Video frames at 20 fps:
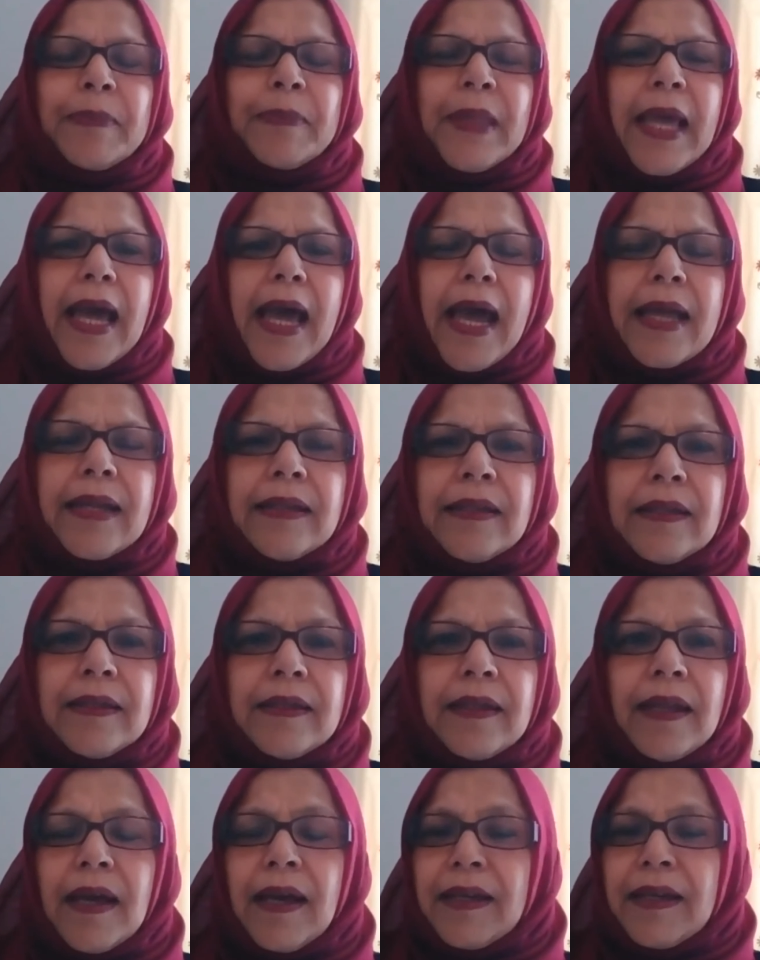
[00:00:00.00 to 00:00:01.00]

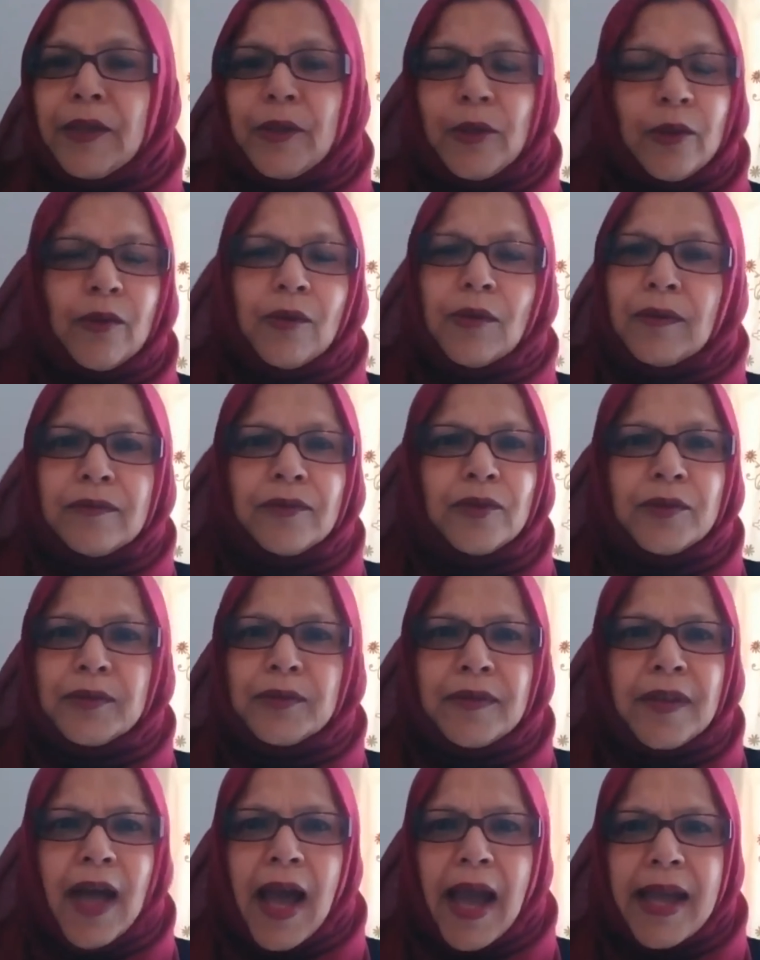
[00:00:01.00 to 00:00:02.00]
And, you know,
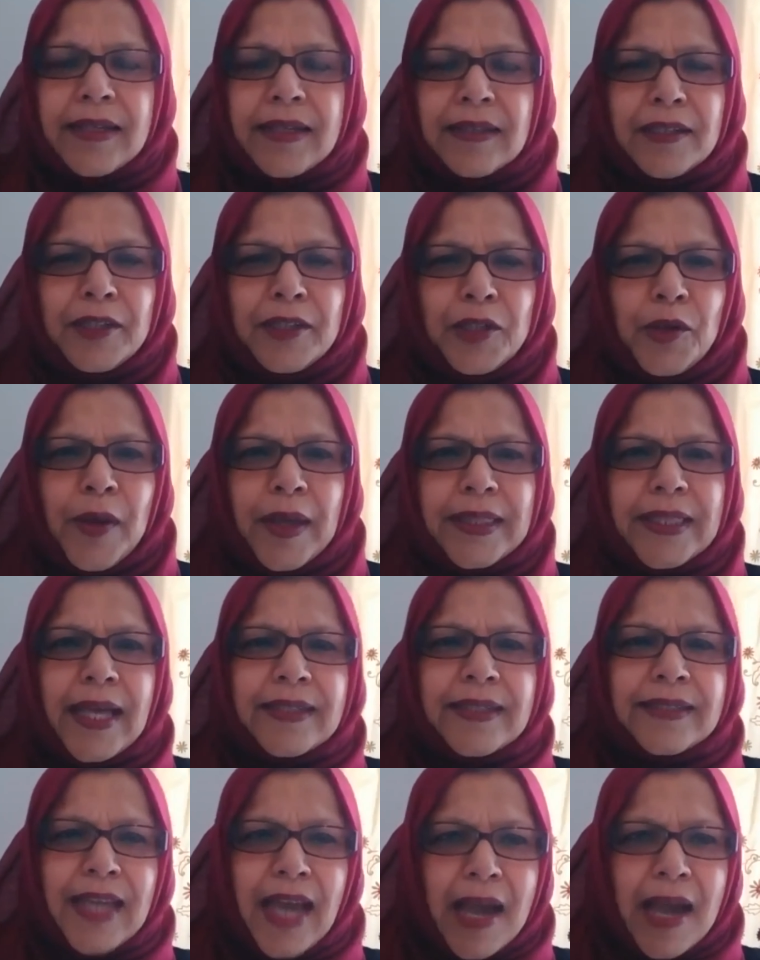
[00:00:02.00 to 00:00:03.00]
I didn't know at
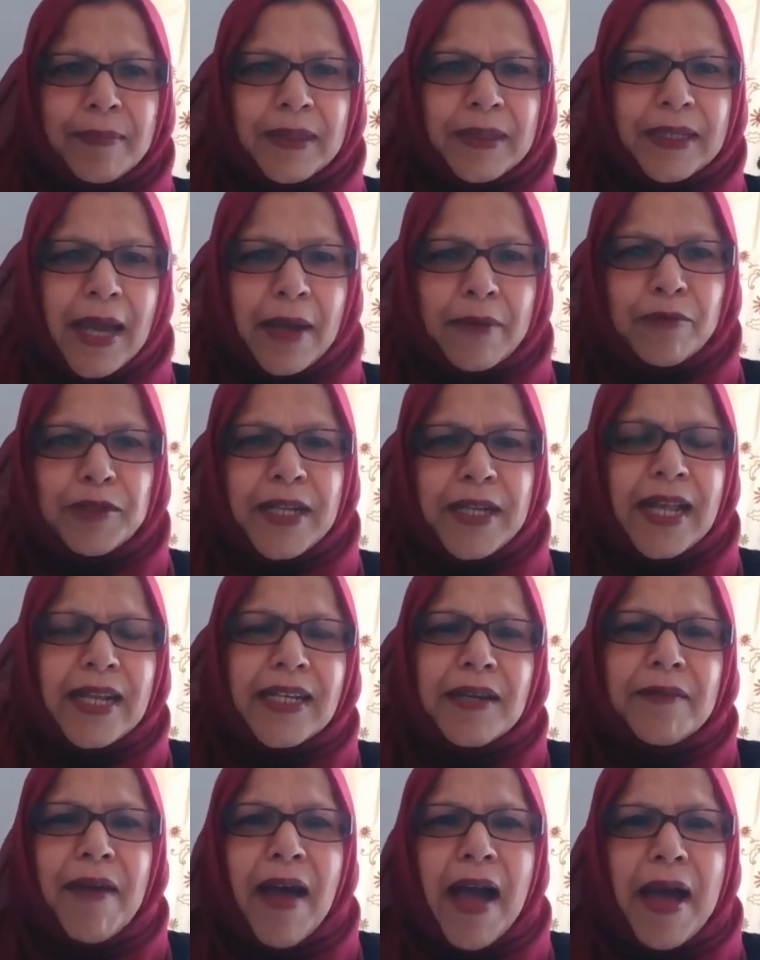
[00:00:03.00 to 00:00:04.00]
that time that I would end
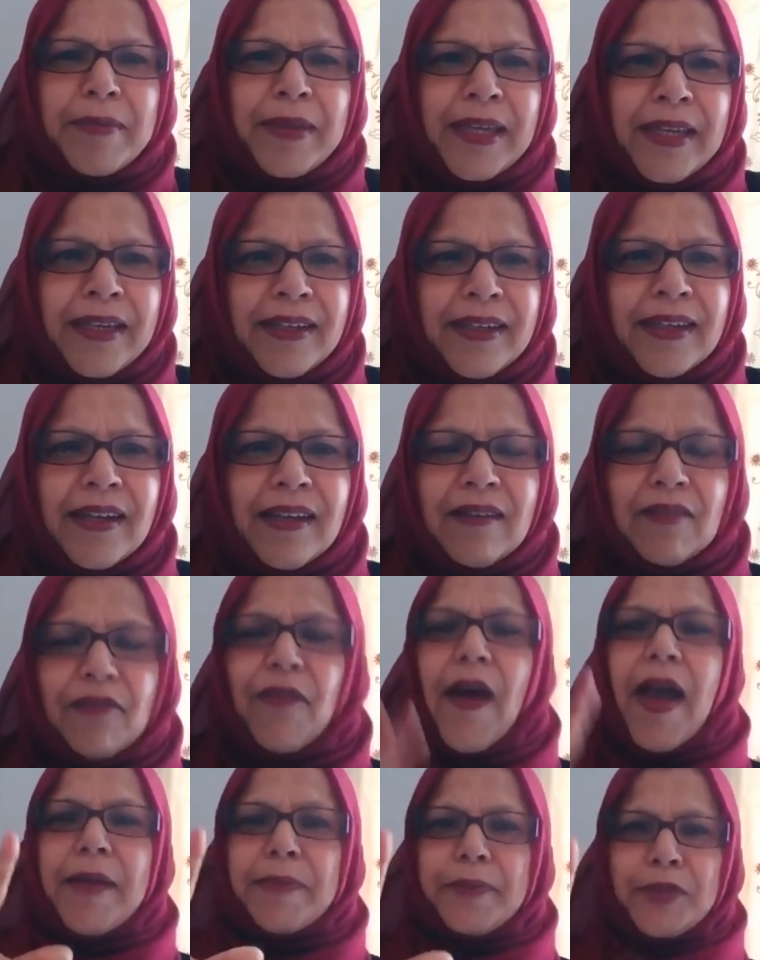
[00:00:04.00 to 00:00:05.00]
up having
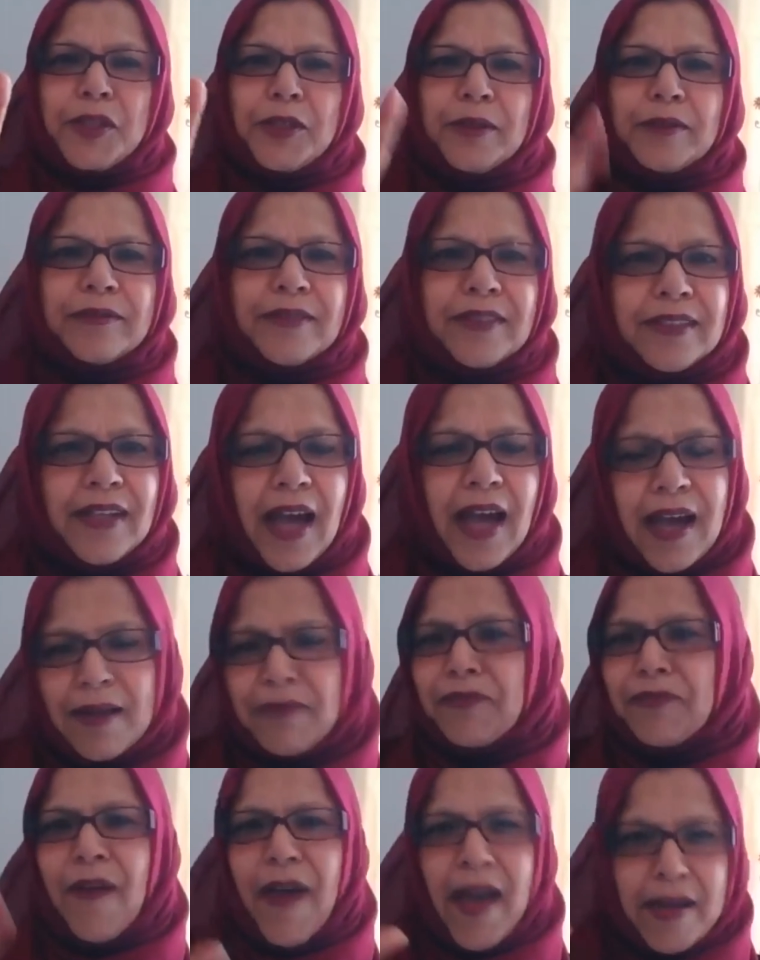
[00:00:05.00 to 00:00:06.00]
five children. I
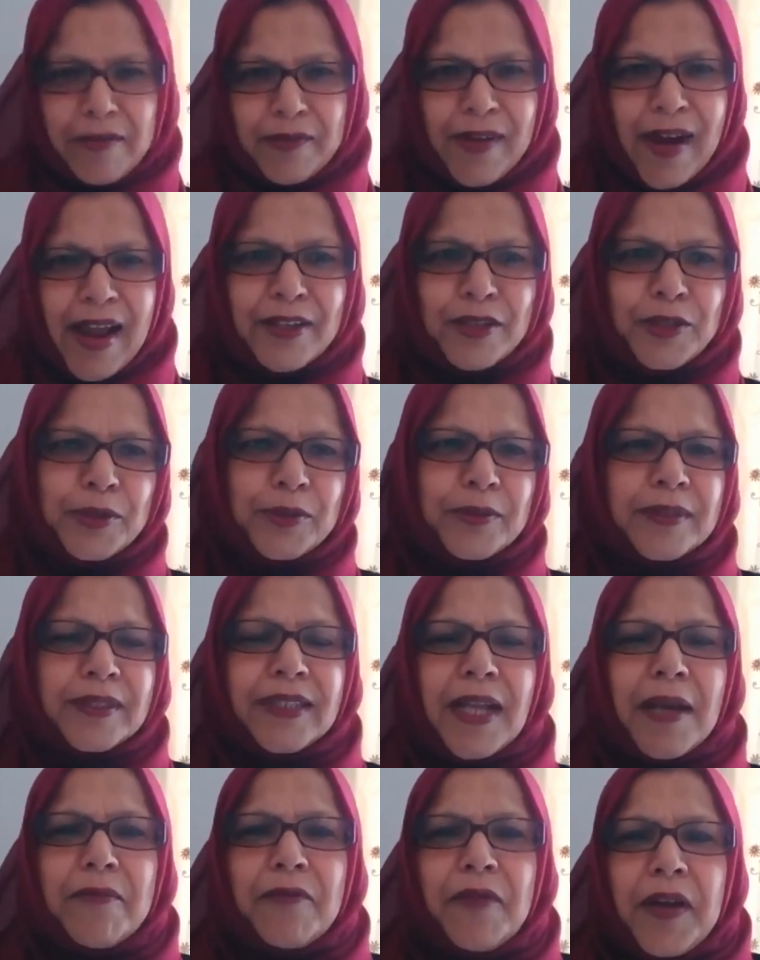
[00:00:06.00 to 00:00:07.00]
have five grandchildren.
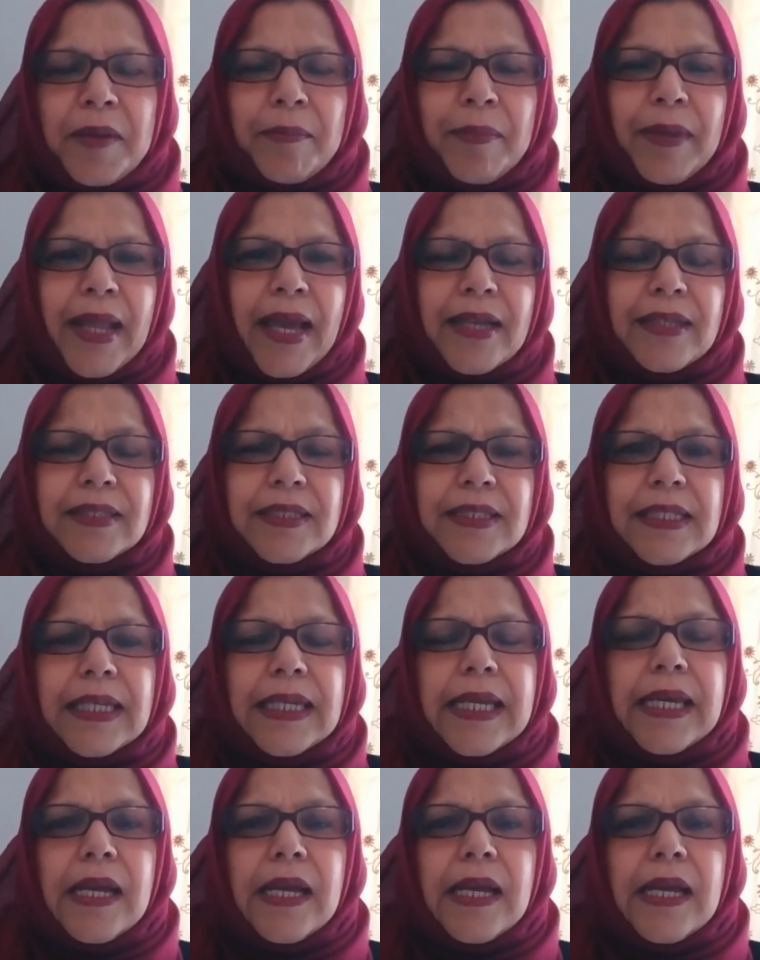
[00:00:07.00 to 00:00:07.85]
I'm very blessed.